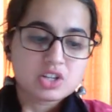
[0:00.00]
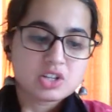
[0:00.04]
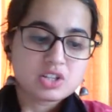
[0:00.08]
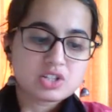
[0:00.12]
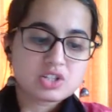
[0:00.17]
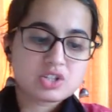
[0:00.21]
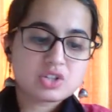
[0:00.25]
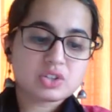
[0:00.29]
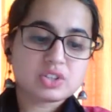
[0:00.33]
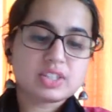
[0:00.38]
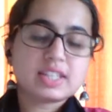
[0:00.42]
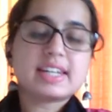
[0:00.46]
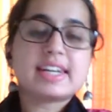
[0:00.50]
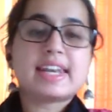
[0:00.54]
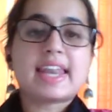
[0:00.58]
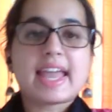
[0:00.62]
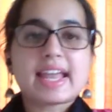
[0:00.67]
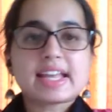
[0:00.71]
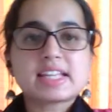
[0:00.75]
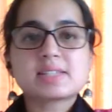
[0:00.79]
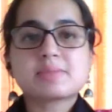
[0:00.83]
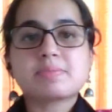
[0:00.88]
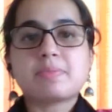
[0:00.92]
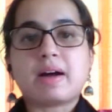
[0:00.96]
So the
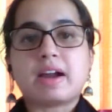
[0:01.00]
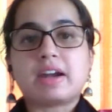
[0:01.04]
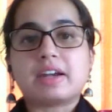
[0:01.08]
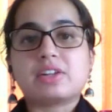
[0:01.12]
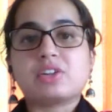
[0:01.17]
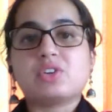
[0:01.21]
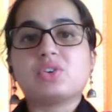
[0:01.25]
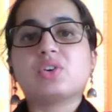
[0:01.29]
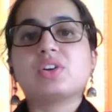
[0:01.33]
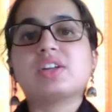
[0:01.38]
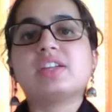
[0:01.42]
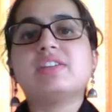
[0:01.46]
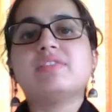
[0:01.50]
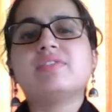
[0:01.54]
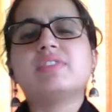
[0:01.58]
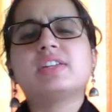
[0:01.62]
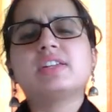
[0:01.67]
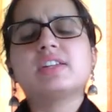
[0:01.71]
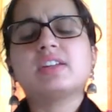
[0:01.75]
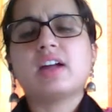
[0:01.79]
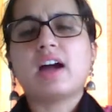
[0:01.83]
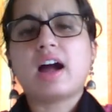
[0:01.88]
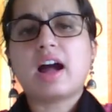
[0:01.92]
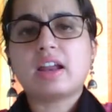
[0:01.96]
next part,
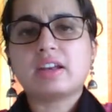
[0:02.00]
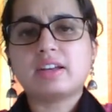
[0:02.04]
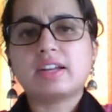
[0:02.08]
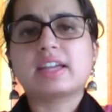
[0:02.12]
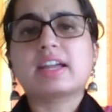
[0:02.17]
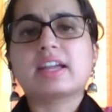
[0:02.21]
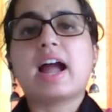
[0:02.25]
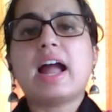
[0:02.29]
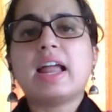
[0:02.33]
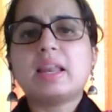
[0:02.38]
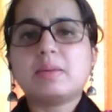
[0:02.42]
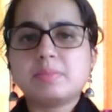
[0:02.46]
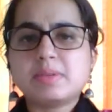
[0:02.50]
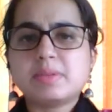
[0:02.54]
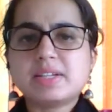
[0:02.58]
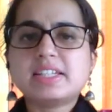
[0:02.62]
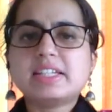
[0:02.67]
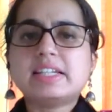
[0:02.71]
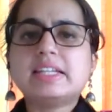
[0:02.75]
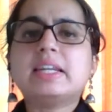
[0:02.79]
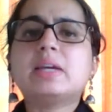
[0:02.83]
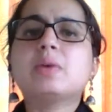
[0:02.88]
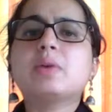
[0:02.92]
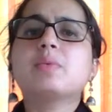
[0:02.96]
even like I'll be
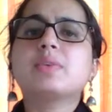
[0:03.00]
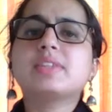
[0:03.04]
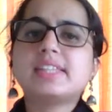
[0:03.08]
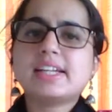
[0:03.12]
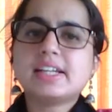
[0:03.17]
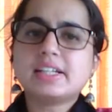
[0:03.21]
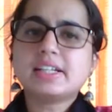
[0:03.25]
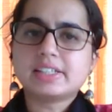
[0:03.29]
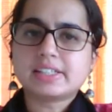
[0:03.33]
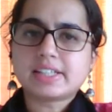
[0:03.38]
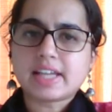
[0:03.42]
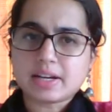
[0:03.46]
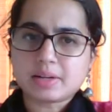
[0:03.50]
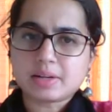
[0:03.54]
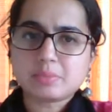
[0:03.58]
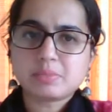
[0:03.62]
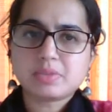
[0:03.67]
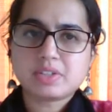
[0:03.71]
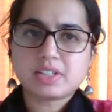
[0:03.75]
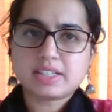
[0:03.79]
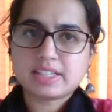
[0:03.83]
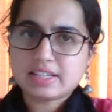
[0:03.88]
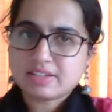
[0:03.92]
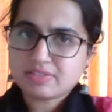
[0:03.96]
dealing with the interim
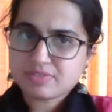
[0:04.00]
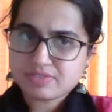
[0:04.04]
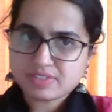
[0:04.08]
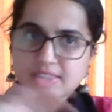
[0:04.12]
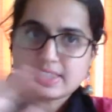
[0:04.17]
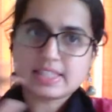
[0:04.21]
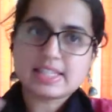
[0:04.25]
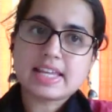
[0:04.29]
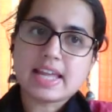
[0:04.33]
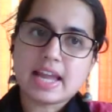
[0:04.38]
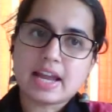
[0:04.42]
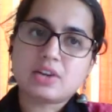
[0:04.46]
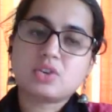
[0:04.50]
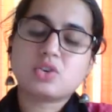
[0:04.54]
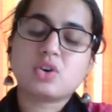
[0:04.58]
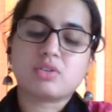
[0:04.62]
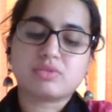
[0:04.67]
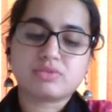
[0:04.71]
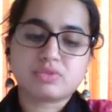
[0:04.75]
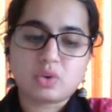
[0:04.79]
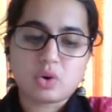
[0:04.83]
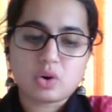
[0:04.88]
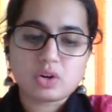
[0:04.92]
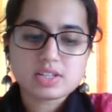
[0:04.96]
release in the end,
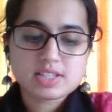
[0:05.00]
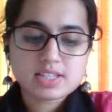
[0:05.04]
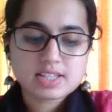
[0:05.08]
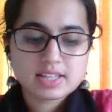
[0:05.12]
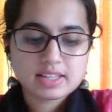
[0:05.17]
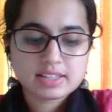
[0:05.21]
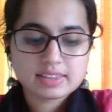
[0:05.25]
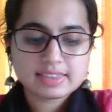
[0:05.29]
of course.